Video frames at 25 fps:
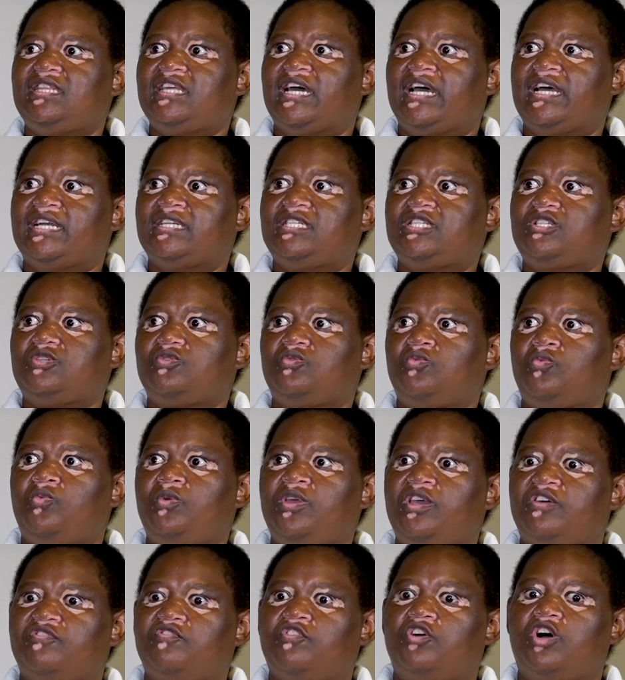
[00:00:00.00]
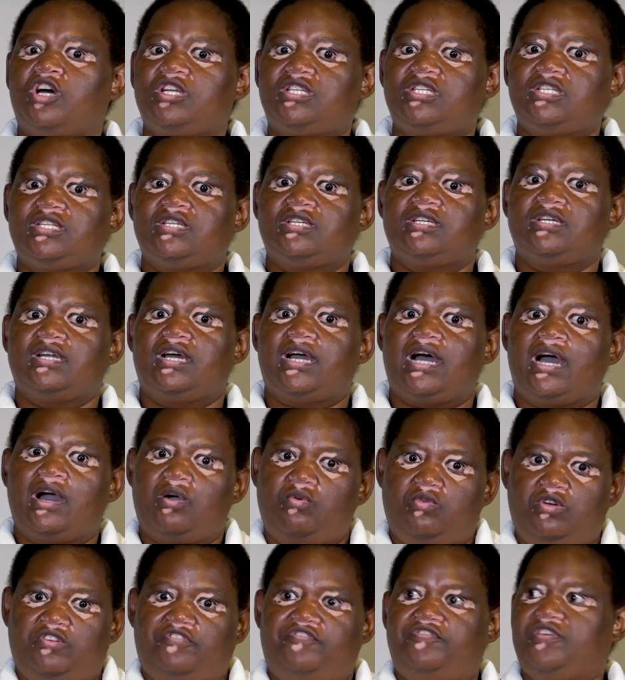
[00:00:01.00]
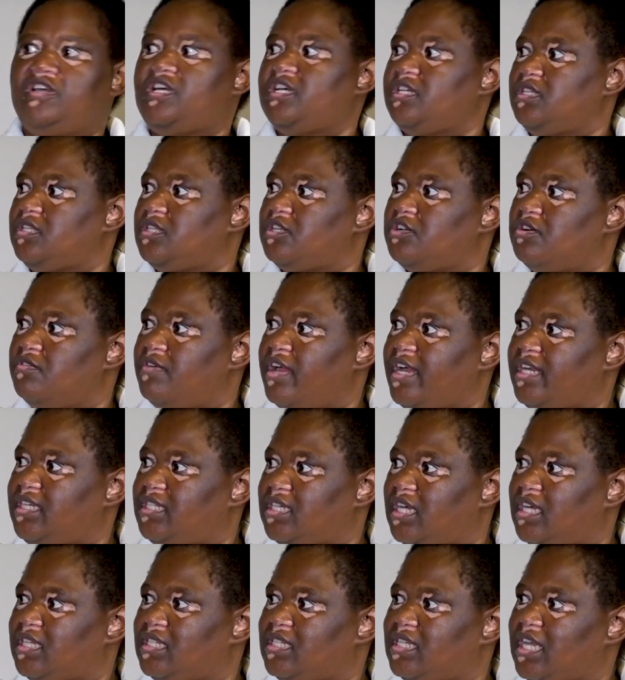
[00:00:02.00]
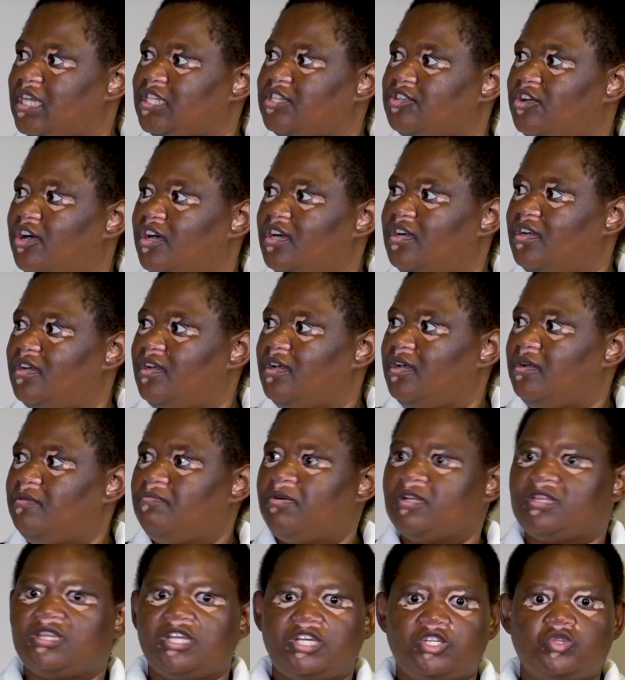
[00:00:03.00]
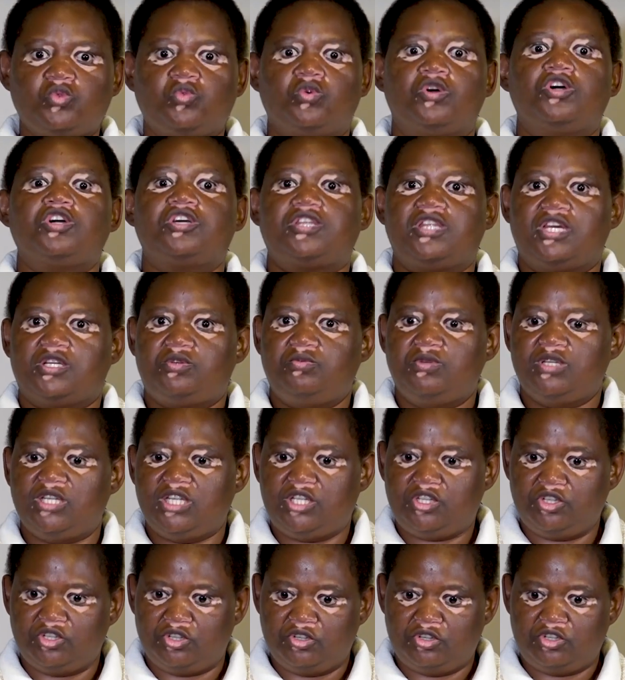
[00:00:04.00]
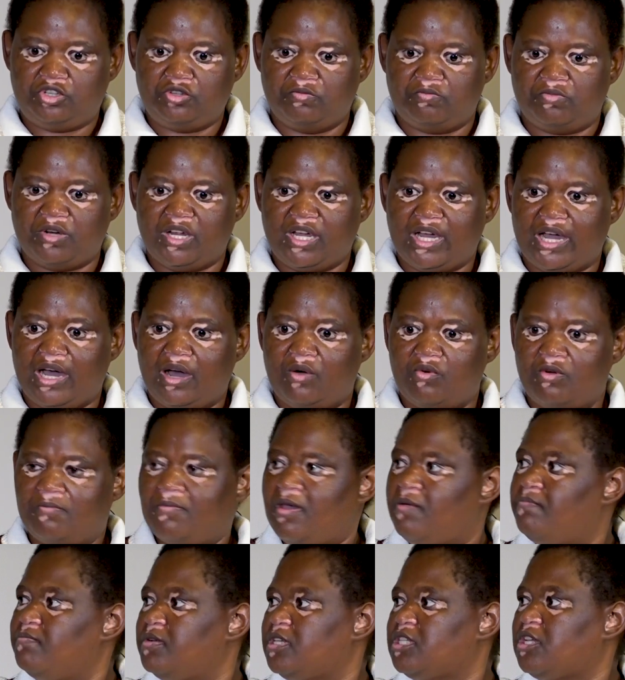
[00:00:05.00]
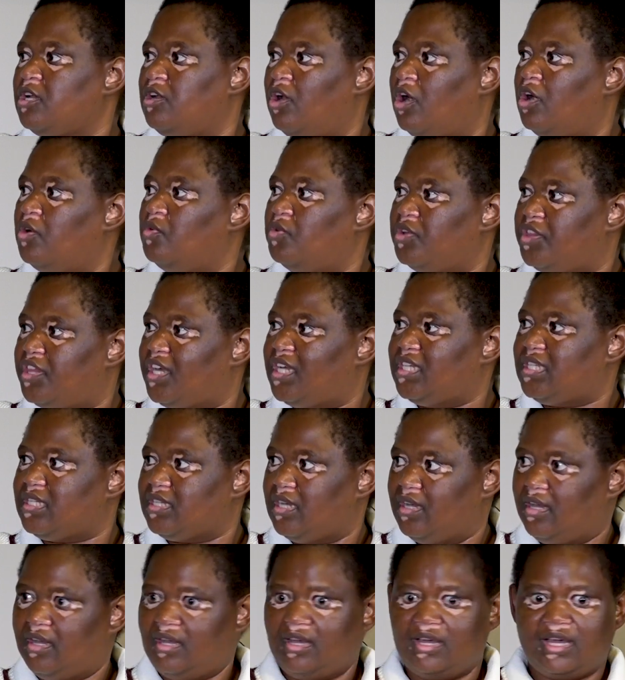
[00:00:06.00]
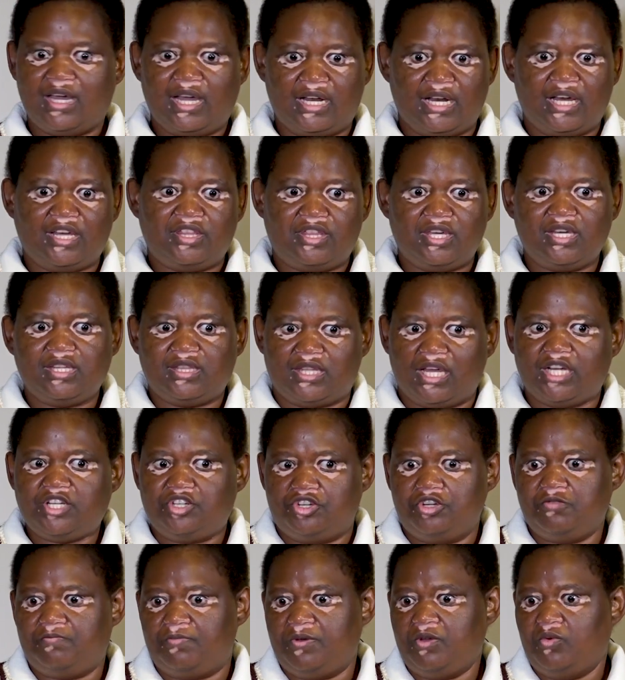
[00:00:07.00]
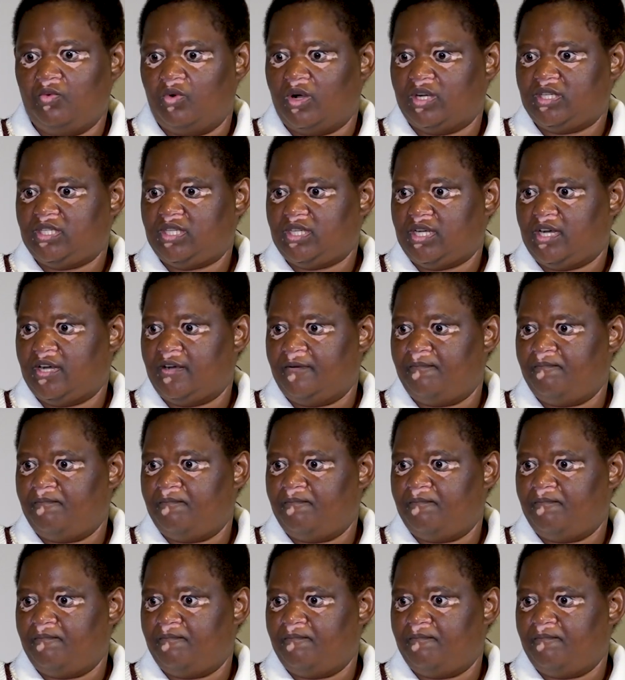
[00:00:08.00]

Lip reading: that we have gotten our figures correct as SASCOC, but there's work that we need to do to bring our members along with us. And I think that should be what